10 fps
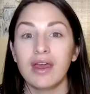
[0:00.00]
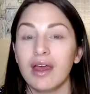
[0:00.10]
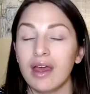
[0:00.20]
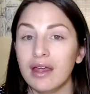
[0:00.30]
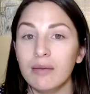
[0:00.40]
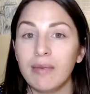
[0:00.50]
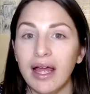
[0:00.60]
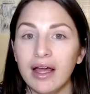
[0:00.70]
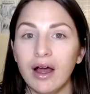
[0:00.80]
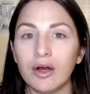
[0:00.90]
In
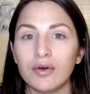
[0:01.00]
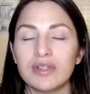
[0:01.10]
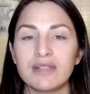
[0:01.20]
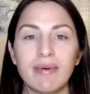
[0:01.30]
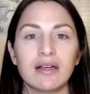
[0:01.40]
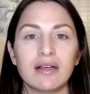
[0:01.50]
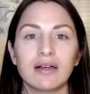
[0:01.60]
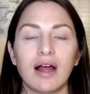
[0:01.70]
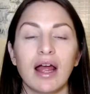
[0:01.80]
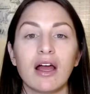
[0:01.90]
my autoresponder,
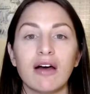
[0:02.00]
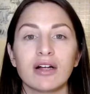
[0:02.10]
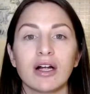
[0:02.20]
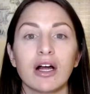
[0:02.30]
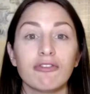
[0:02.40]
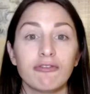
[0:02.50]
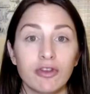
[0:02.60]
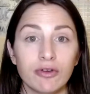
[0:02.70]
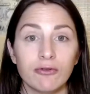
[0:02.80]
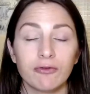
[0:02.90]
I cover a
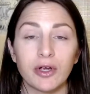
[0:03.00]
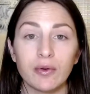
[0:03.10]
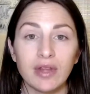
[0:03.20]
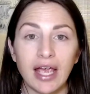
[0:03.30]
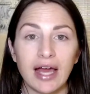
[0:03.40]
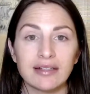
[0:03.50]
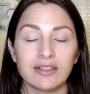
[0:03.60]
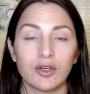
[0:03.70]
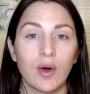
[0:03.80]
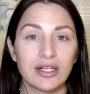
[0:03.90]
few frequently
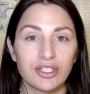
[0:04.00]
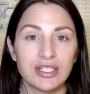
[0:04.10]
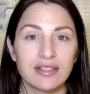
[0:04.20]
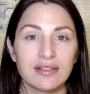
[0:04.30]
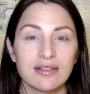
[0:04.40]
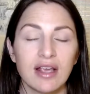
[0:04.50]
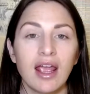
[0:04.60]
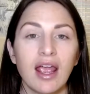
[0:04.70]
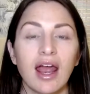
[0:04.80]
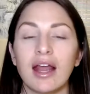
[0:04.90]
asked questions,
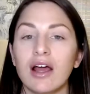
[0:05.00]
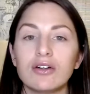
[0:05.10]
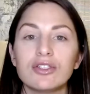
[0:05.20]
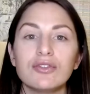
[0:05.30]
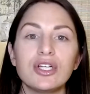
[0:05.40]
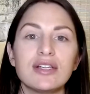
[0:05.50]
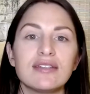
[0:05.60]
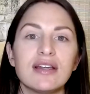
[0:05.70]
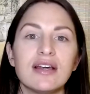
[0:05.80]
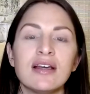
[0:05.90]
and I also
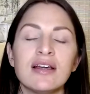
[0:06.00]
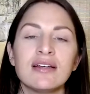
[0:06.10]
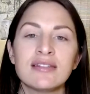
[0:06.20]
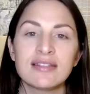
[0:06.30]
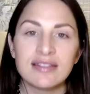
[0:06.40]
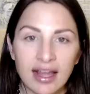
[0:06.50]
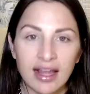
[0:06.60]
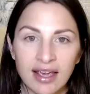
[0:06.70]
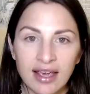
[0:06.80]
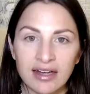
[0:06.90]
just set
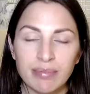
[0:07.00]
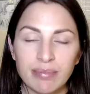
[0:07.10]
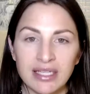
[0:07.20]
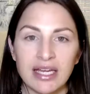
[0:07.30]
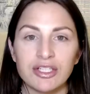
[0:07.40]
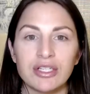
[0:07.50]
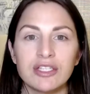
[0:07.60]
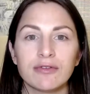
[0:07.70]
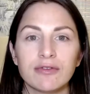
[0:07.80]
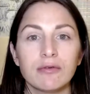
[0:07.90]
the
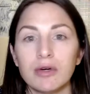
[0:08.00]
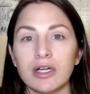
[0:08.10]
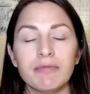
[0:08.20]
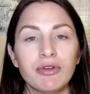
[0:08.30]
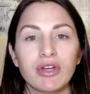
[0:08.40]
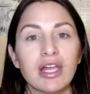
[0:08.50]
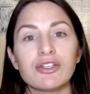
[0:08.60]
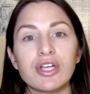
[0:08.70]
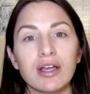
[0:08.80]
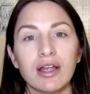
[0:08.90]
expectations for what
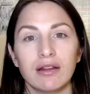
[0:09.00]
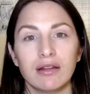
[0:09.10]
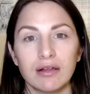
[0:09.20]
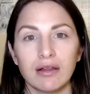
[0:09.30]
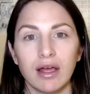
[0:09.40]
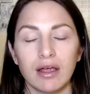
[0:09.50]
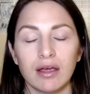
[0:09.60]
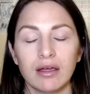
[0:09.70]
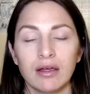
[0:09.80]
communication can look like.